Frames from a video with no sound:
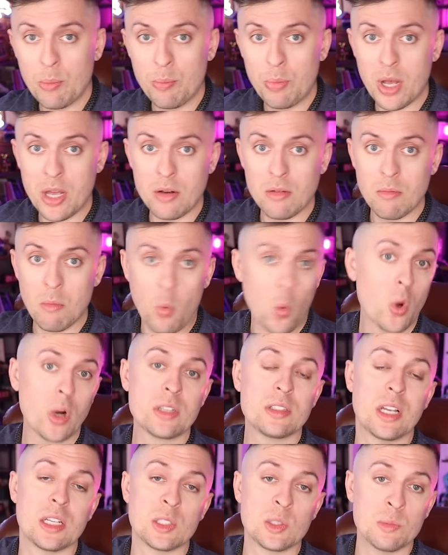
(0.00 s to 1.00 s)
but more
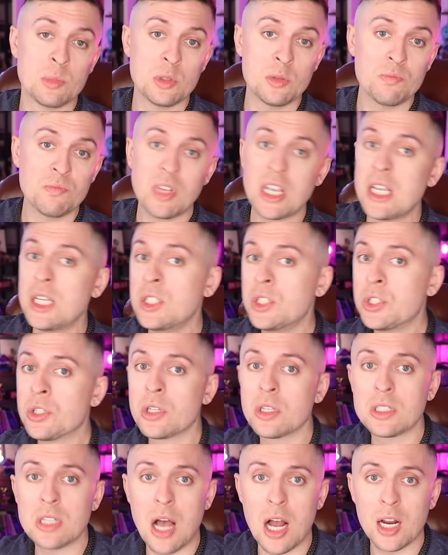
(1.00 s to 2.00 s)
accessible, easier
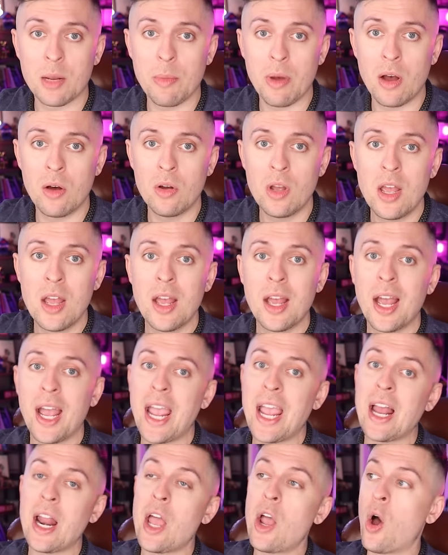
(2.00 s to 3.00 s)
to talk about,
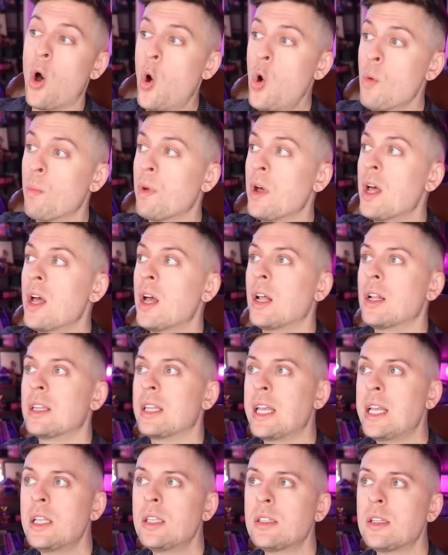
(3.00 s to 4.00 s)
and I hope
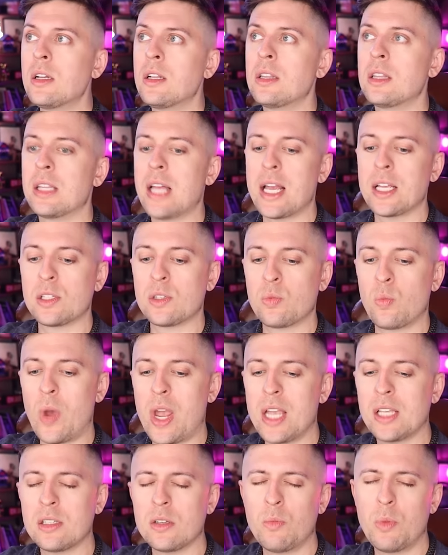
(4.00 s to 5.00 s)
leads to less
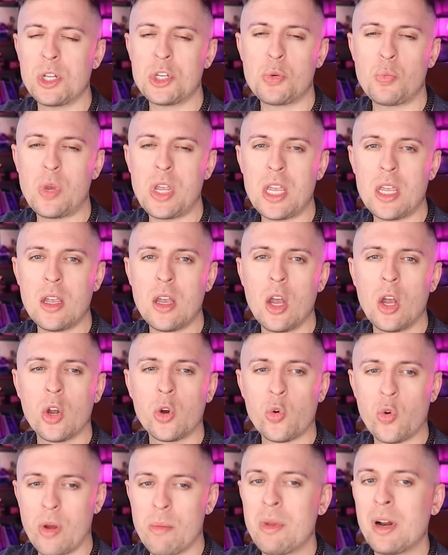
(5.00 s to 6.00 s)
ways in which we
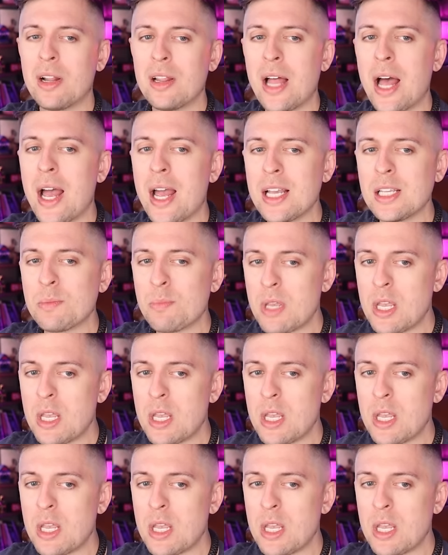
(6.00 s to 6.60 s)
criminalize